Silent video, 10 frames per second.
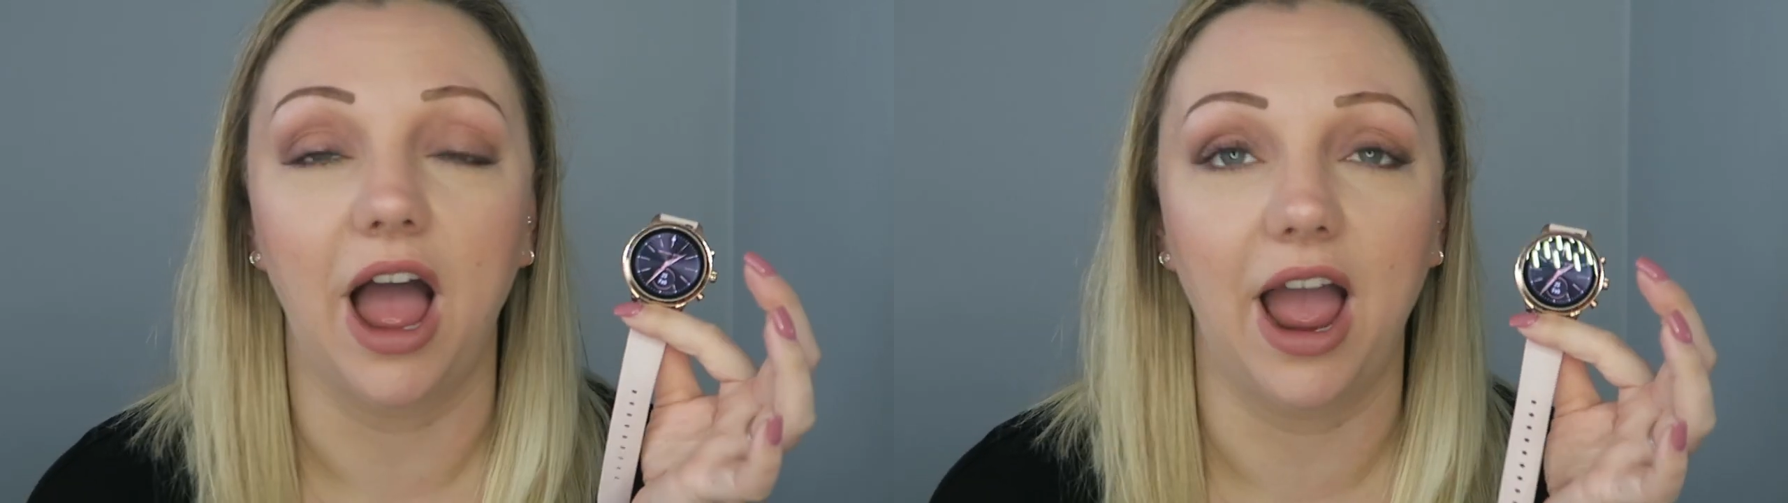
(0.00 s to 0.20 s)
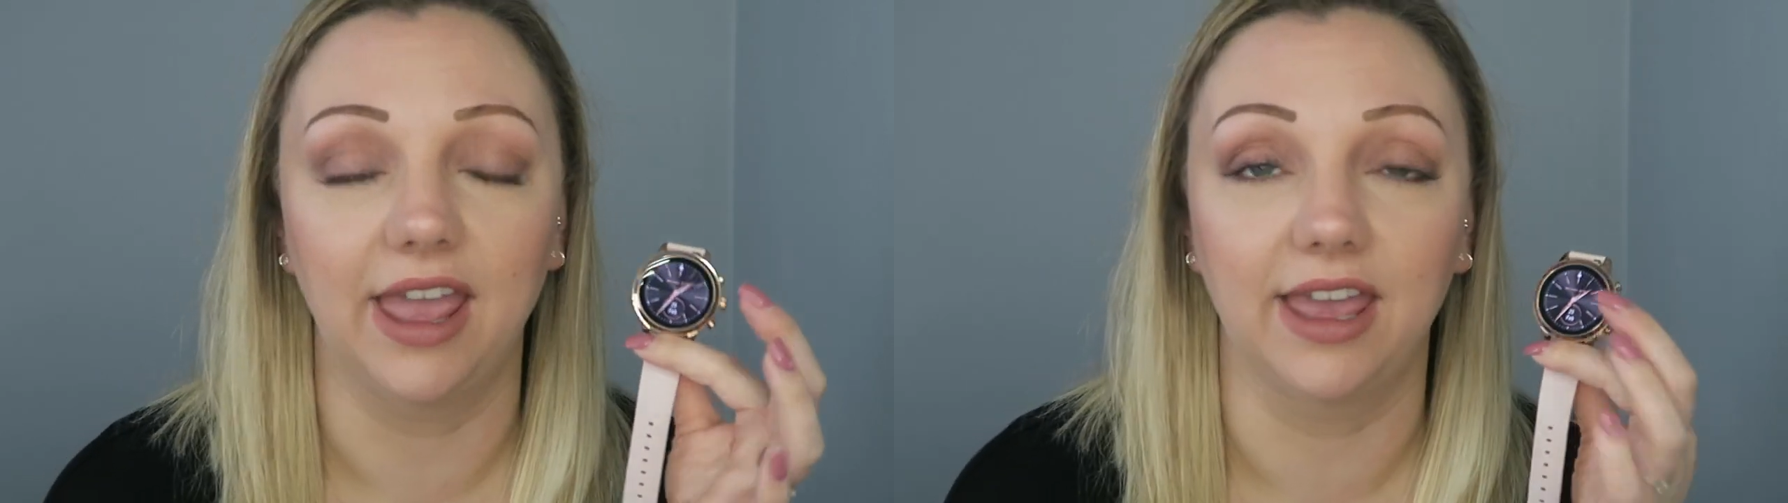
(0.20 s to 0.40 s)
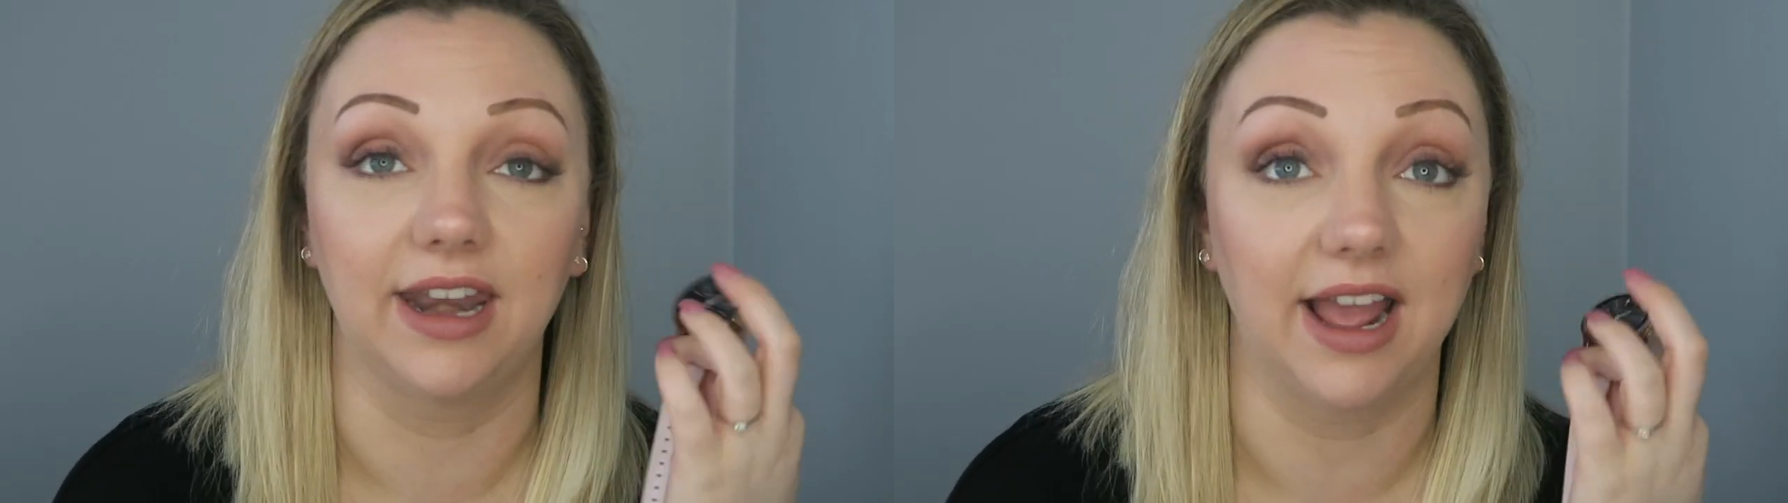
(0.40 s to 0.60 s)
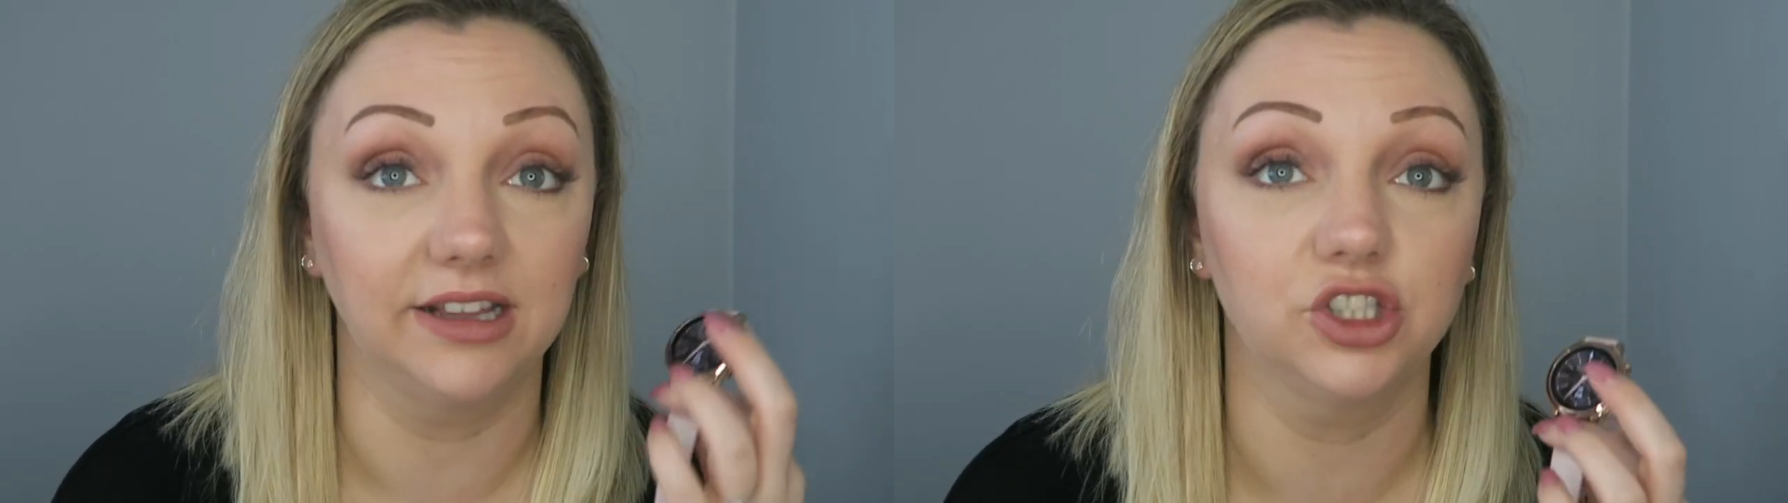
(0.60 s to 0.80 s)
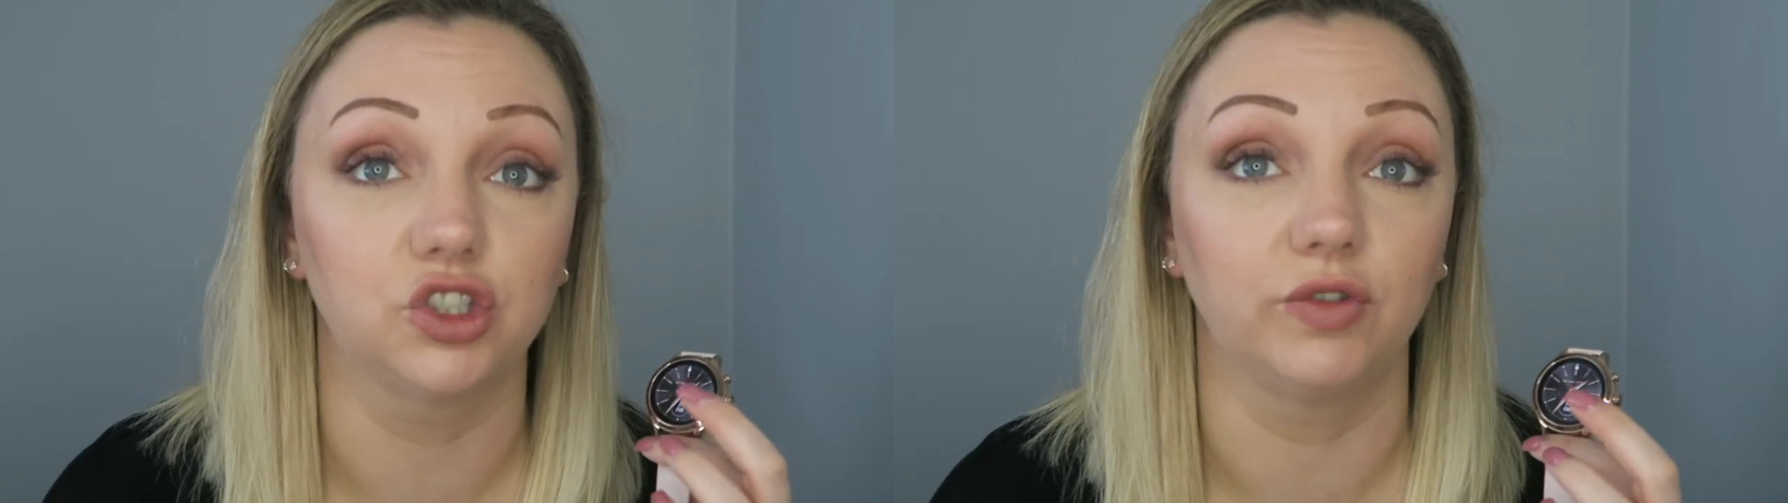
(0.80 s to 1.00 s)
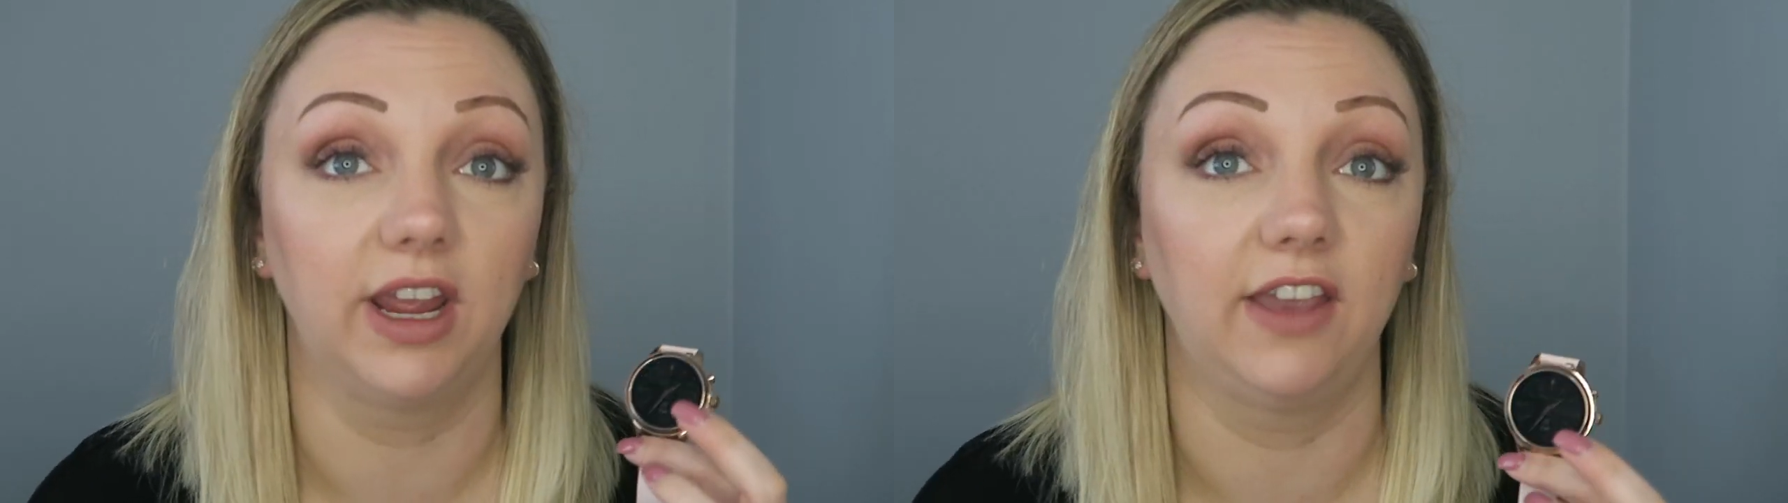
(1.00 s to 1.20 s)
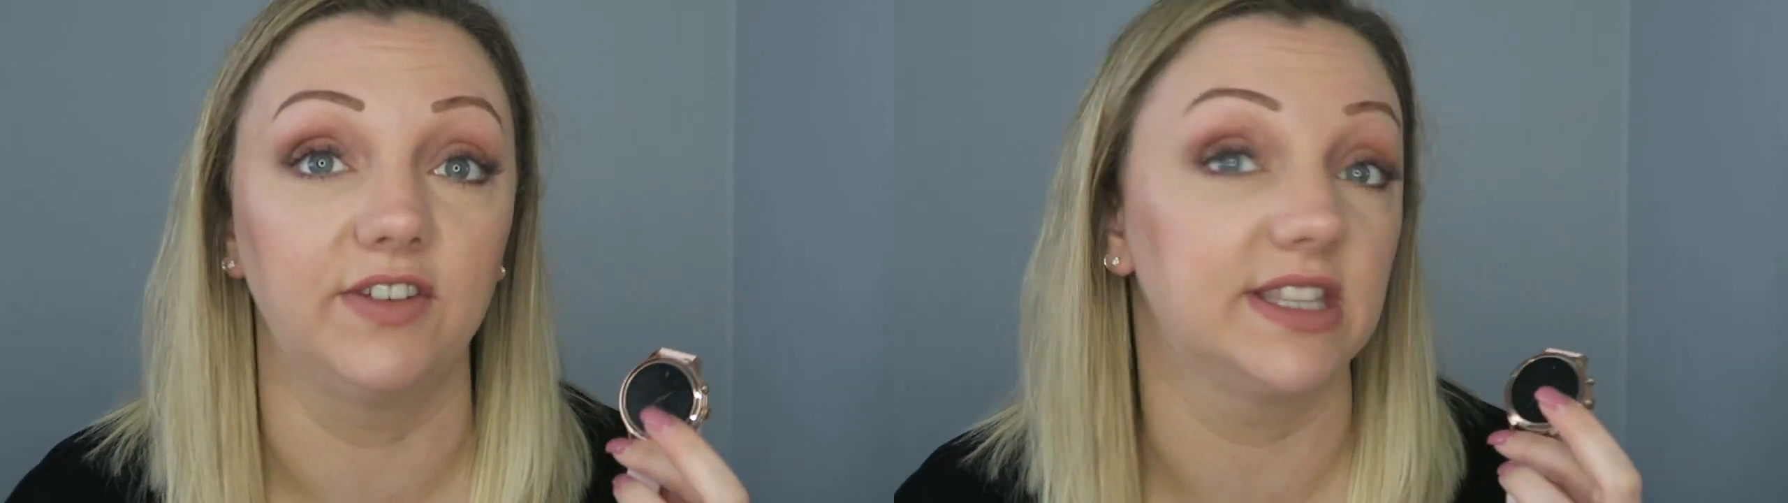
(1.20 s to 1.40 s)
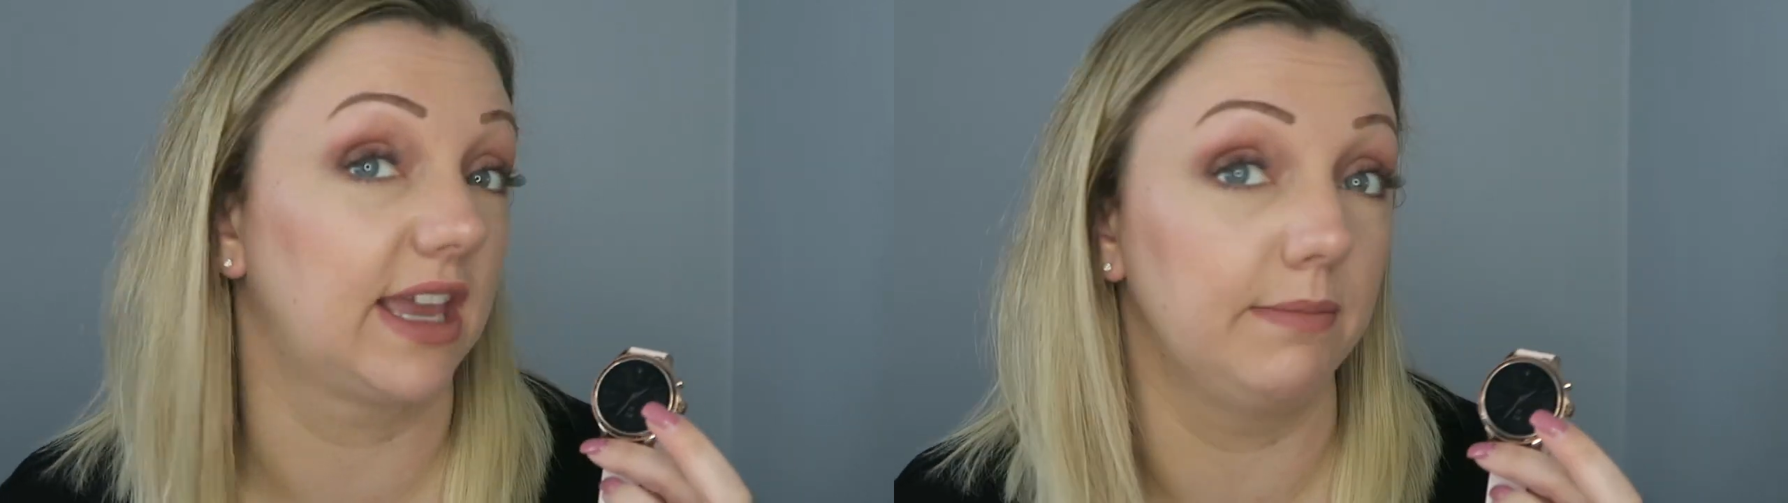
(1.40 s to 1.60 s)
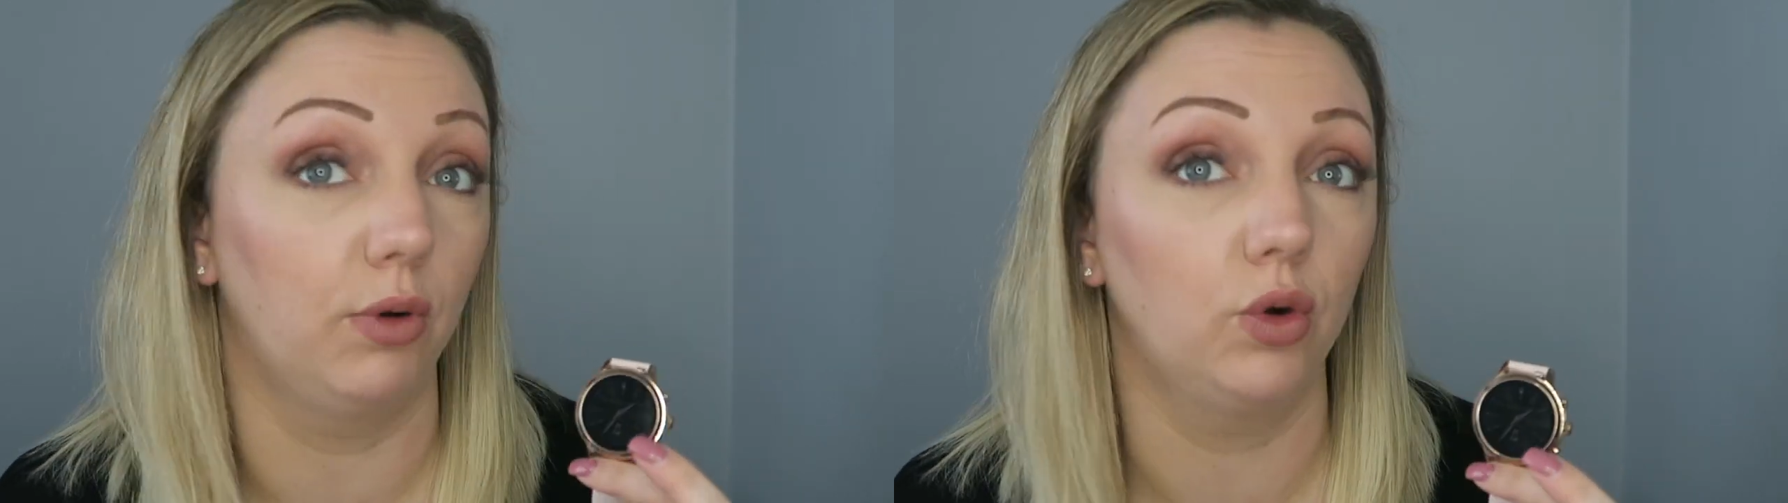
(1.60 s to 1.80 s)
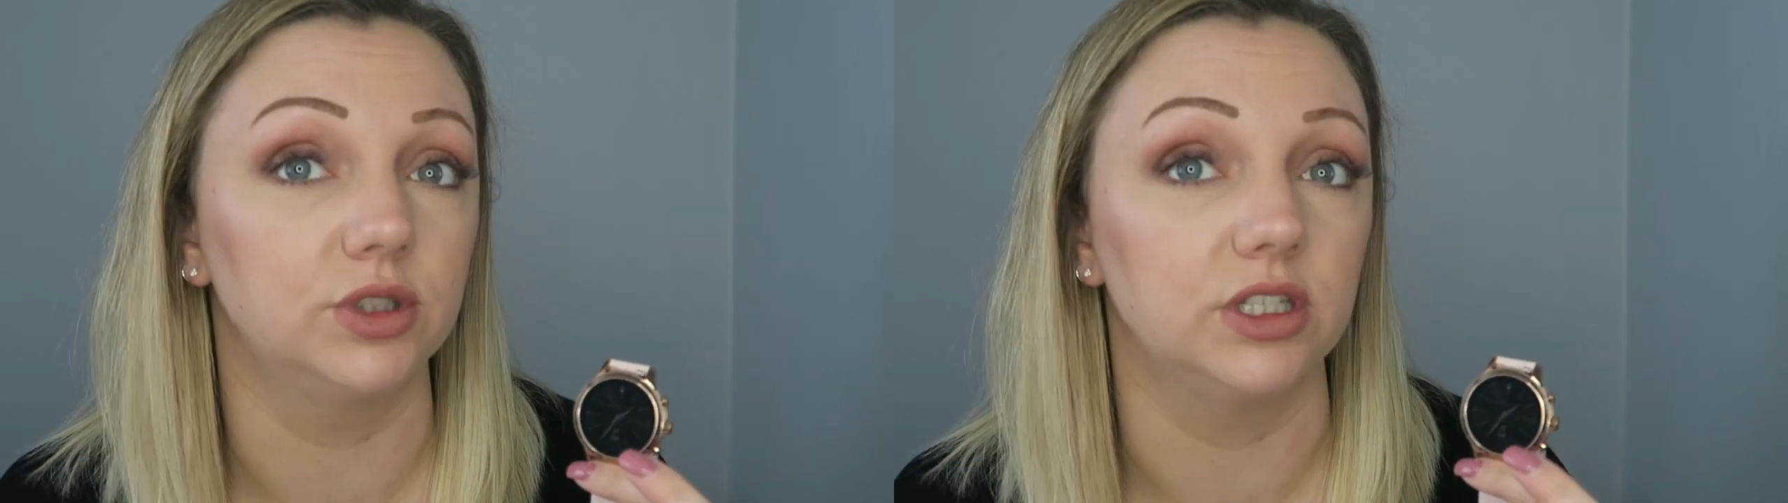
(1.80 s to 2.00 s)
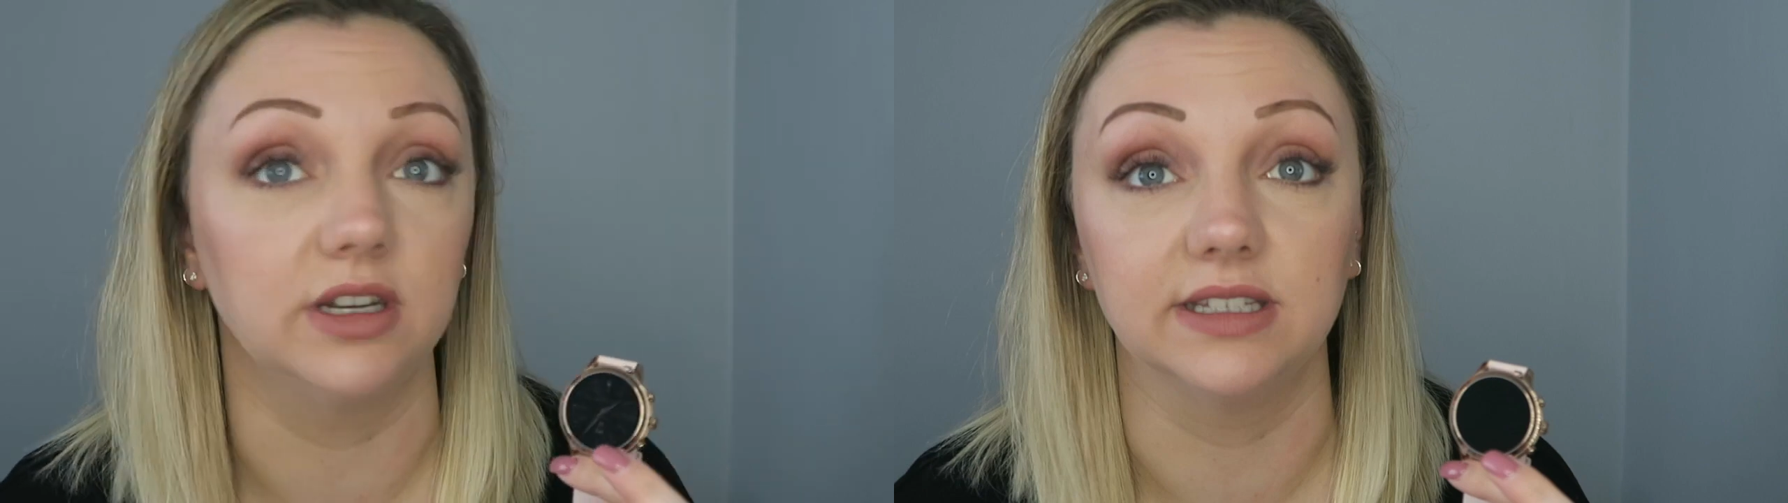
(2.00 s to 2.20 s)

I can answer it if it's like important